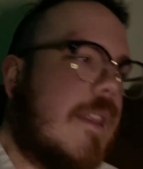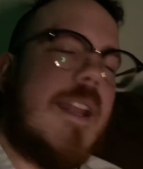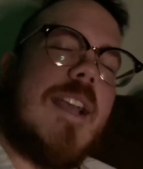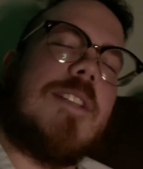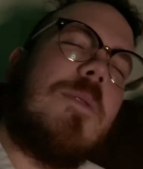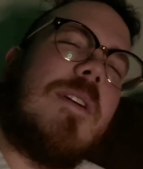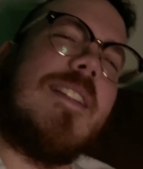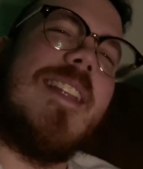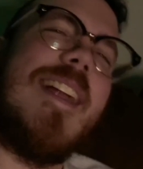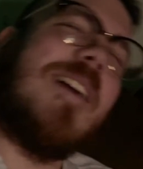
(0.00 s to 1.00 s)
The next
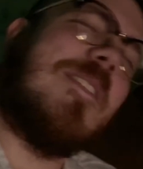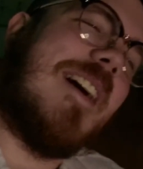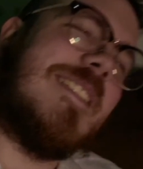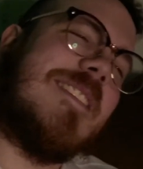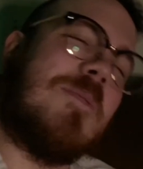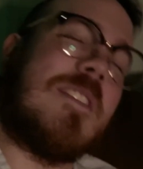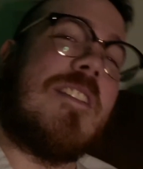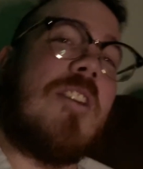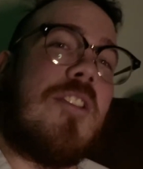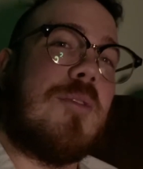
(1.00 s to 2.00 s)
one that I watched was
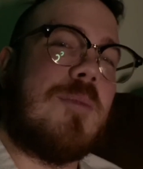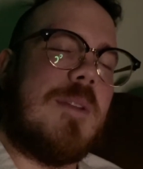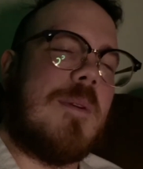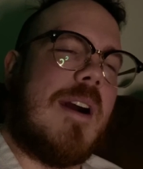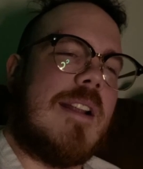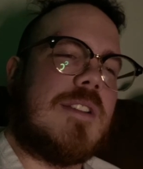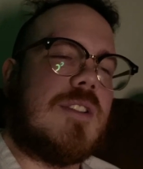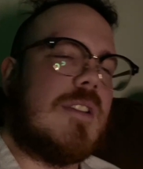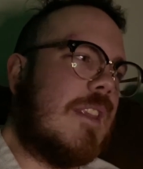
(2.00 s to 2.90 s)
another rewatch.